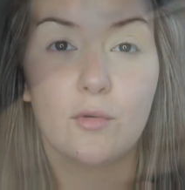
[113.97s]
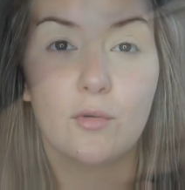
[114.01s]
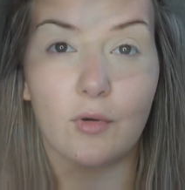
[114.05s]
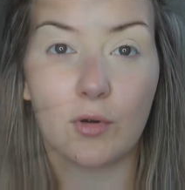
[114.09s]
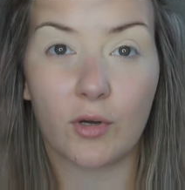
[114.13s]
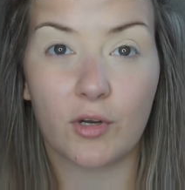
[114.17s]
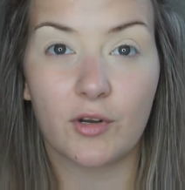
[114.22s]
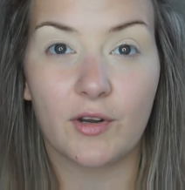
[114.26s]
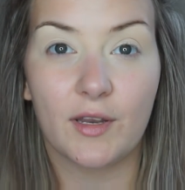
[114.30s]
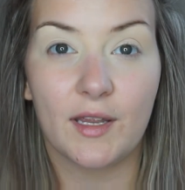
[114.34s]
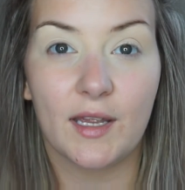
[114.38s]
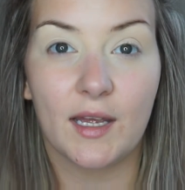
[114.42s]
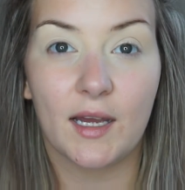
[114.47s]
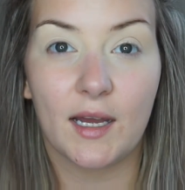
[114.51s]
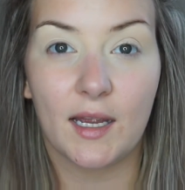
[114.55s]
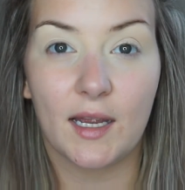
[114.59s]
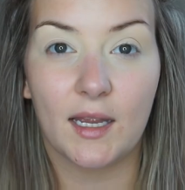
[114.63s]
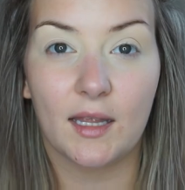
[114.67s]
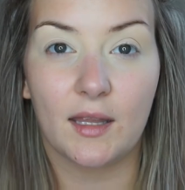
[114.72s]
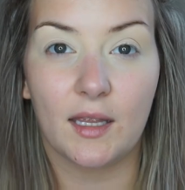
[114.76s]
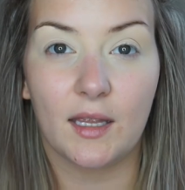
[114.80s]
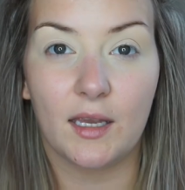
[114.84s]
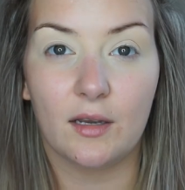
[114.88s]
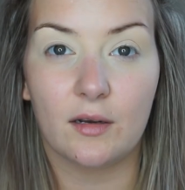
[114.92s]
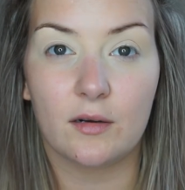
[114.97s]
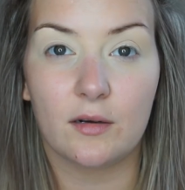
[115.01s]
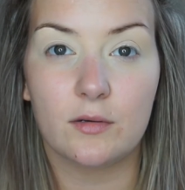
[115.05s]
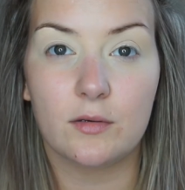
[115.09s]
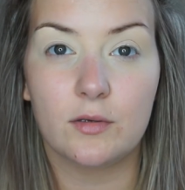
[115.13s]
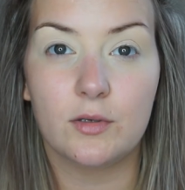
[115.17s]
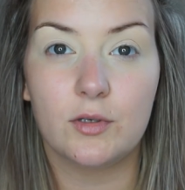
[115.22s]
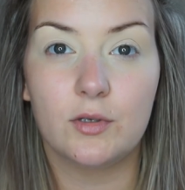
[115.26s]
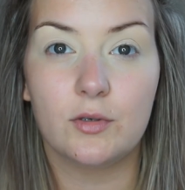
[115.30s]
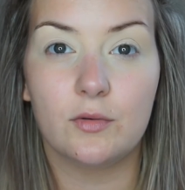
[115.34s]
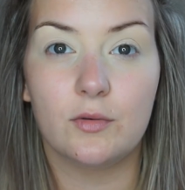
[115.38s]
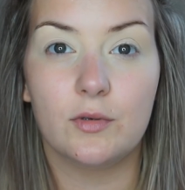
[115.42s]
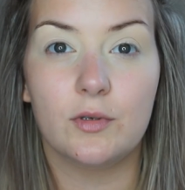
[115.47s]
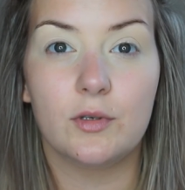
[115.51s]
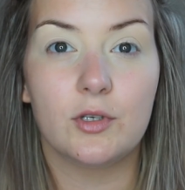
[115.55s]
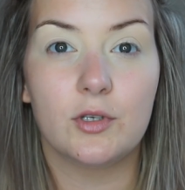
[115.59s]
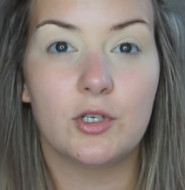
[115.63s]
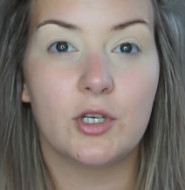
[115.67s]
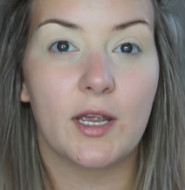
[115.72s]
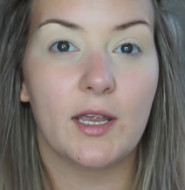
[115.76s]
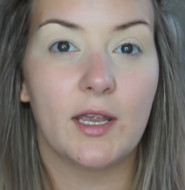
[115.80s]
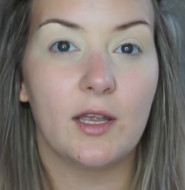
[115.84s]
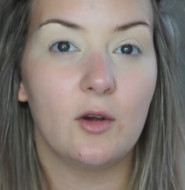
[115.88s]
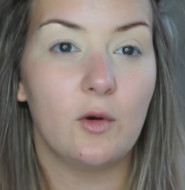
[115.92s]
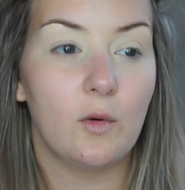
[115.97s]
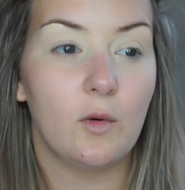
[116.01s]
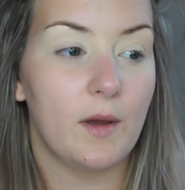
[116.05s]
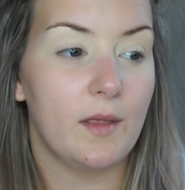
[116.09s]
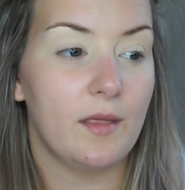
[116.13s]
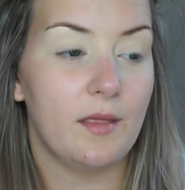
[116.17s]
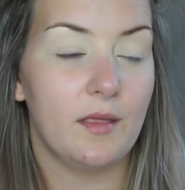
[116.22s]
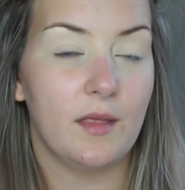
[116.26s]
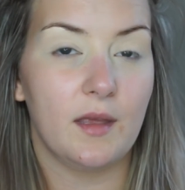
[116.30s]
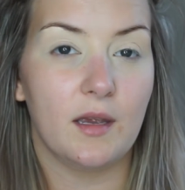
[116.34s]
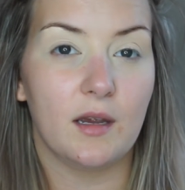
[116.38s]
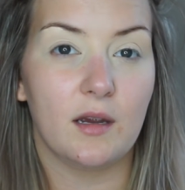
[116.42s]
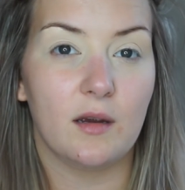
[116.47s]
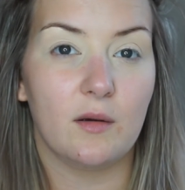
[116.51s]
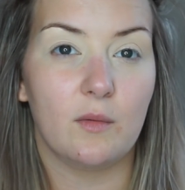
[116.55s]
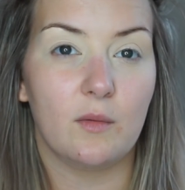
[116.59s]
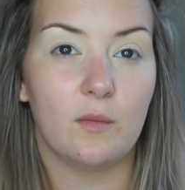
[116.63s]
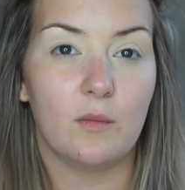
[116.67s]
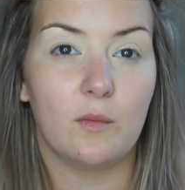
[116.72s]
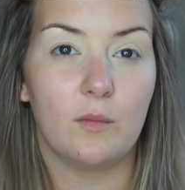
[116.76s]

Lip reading: not great at eyeliner, don't try and go in there